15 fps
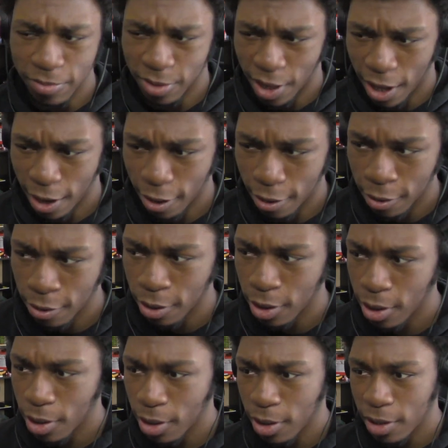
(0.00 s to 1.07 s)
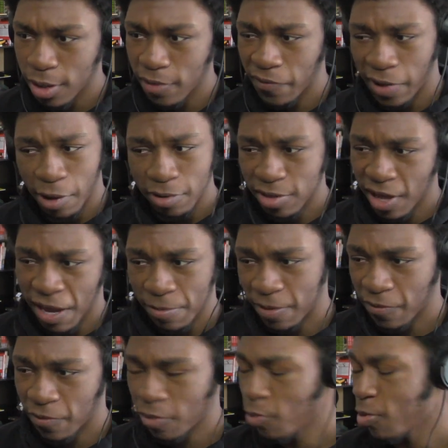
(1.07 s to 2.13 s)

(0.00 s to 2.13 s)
there, given our time difference.